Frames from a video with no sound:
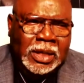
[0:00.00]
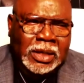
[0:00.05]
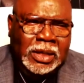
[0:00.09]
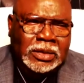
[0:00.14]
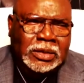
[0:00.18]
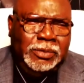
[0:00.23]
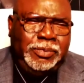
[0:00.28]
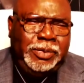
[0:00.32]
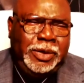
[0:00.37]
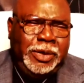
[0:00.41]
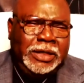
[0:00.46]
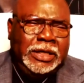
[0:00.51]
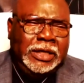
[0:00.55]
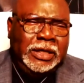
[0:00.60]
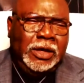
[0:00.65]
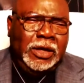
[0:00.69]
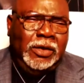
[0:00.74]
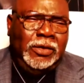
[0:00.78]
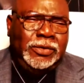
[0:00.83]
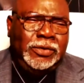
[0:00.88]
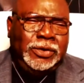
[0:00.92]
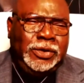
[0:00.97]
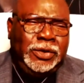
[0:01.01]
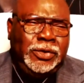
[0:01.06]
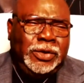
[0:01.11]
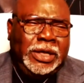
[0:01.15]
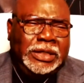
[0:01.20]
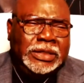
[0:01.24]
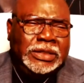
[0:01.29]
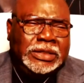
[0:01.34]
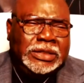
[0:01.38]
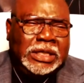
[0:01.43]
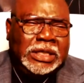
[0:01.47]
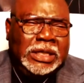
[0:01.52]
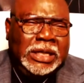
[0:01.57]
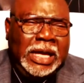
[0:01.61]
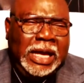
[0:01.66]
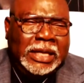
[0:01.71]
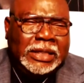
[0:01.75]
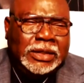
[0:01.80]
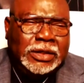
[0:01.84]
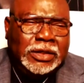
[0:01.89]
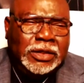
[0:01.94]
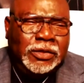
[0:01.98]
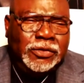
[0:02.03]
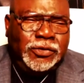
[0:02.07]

Depending on, you can select the